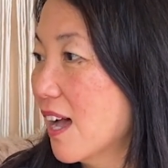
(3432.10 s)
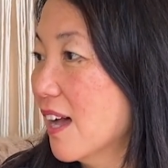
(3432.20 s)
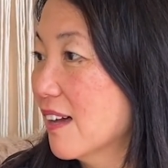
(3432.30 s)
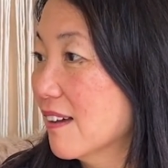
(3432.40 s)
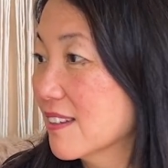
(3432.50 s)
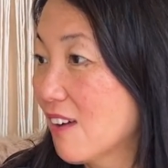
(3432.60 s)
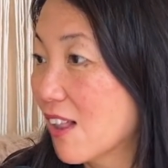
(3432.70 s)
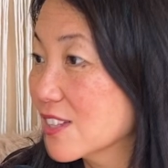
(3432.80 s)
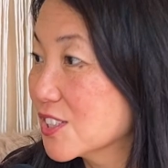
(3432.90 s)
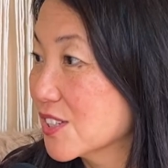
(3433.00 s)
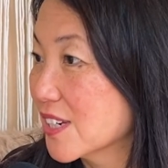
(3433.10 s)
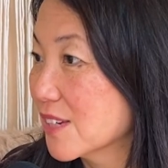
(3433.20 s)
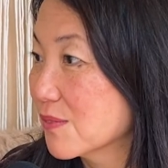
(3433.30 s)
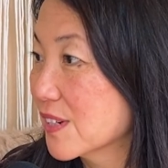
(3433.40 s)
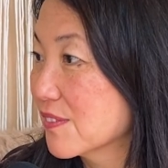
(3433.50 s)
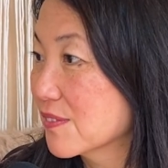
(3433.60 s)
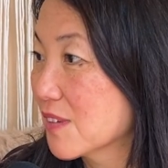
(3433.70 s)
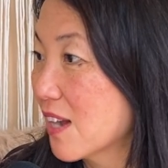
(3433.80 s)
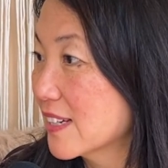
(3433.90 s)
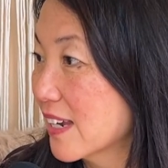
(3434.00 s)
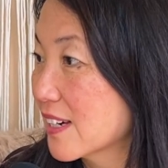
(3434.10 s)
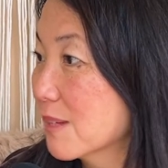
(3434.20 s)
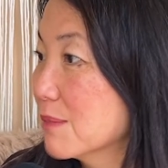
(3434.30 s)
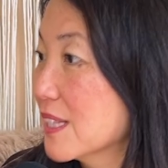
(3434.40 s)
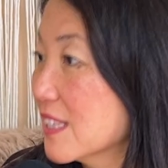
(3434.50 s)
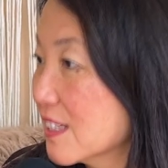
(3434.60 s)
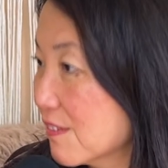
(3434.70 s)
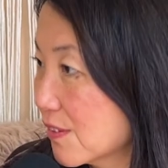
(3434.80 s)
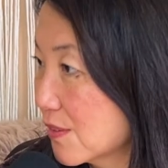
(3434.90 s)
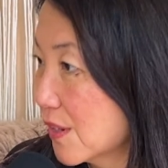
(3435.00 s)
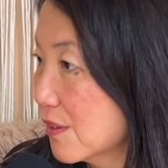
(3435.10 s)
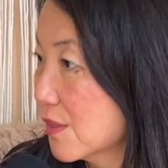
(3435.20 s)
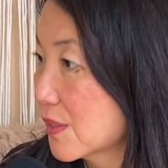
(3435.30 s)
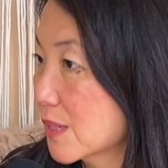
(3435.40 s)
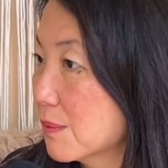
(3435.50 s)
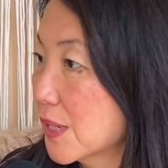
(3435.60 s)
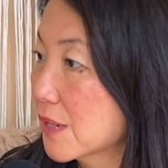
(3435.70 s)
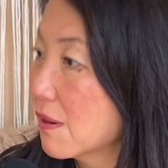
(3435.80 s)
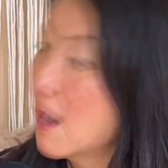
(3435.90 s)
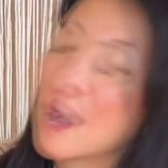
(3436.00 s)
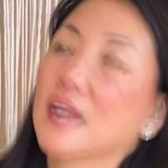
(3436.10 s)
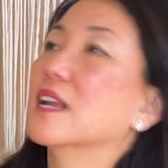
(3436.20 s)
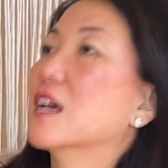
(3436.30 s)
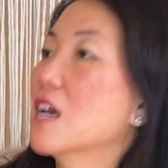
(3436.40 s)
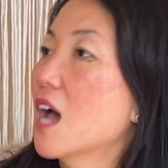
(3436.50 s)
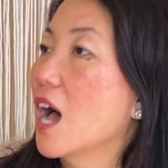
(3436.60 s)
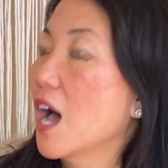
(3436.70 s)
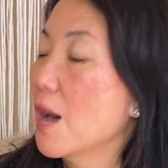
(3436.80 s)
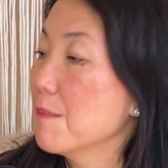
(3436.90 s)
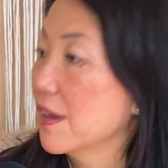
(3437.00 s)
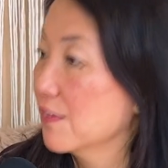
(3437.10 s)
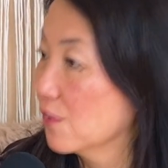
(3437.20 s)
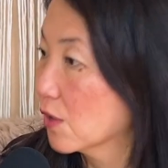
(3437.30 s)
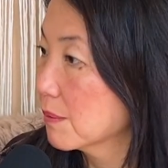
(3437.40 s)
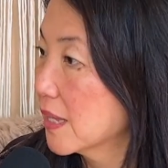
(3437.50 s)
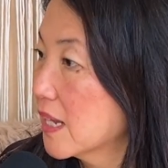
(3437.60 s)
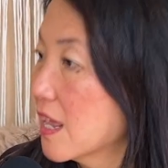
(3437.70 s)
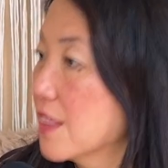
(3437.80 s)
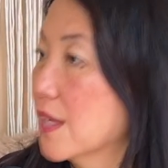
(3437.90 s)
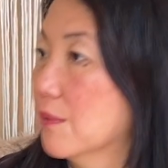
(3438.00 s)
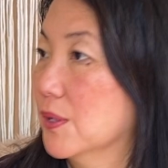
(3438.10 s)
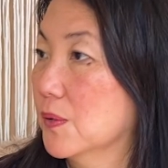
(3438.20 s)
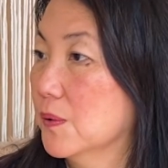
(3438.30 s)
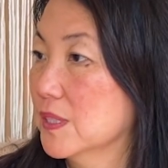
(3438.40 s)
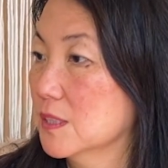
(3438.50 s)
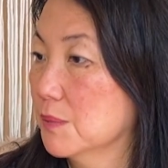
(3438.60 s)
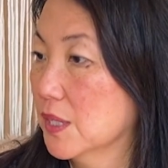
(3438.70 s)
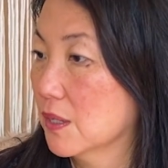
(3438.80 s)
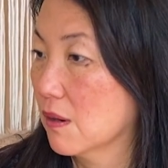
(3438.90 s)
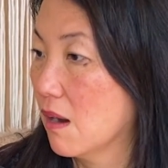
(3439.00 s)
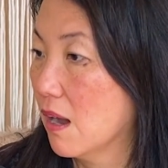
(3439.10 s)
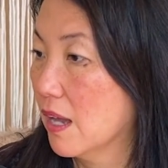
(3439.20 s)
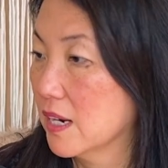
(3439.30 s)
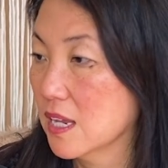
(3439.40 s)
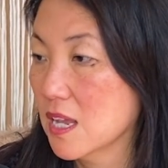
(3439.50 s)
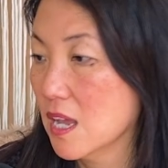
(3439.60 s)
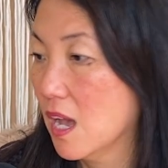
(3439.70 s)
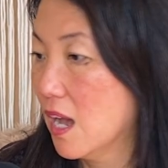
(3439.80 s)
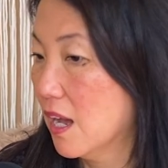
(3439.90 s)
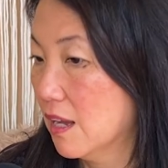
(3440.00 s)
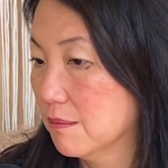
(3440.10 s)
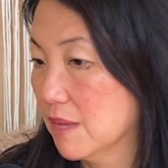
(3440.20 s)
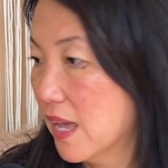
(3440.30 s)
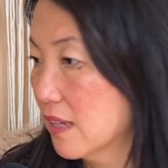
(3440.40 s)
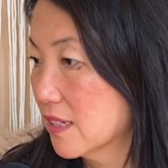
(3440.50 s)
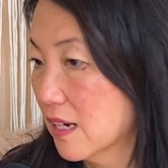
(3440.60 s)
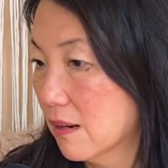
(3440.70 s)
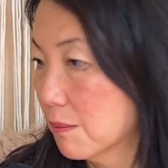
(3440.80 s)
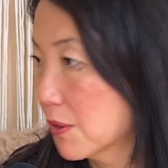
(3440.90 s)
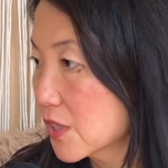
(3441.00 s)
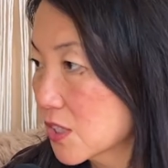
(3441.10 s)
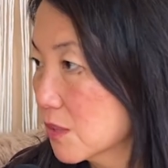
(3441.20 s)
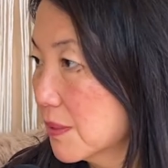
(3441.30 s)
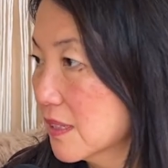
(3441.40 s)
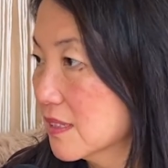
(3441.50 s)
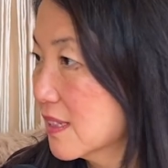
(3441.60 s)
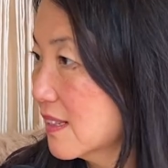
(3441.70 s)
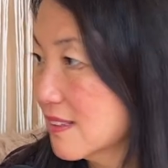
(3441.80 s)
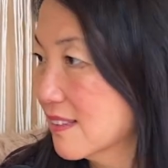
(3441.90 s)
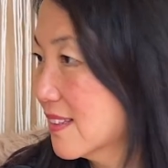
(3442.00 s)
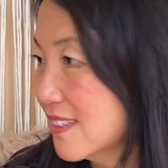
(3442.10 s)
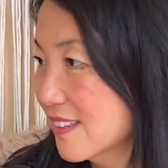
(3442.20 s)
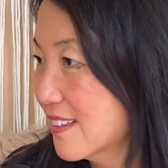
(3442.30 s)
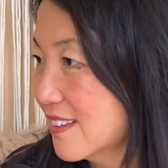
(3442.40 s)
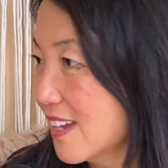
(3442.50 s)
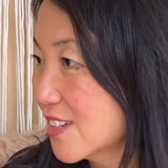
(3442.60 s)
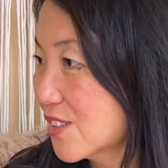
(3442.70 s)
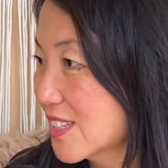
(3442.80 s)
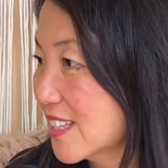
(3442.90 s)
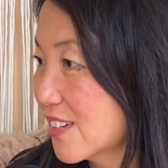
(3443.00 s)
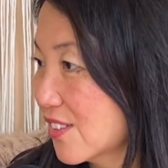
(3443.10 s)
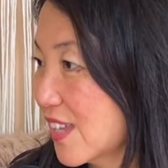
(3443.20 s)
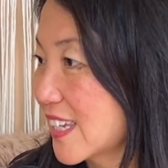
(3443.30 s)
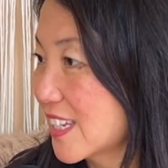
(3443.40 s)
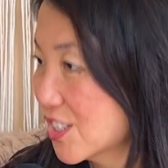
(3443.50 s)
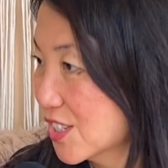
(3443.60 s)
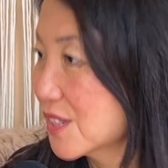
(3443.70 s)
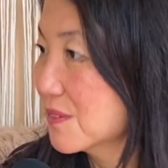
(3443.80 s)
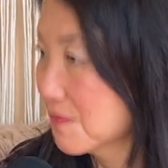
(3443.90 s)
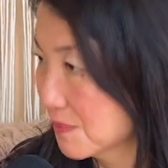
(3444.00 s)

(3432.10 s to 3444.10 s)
college student would have gone down a completely different road. They were going to put her on metformin. They were going to put her on, birth control pills and not address the underlying issue.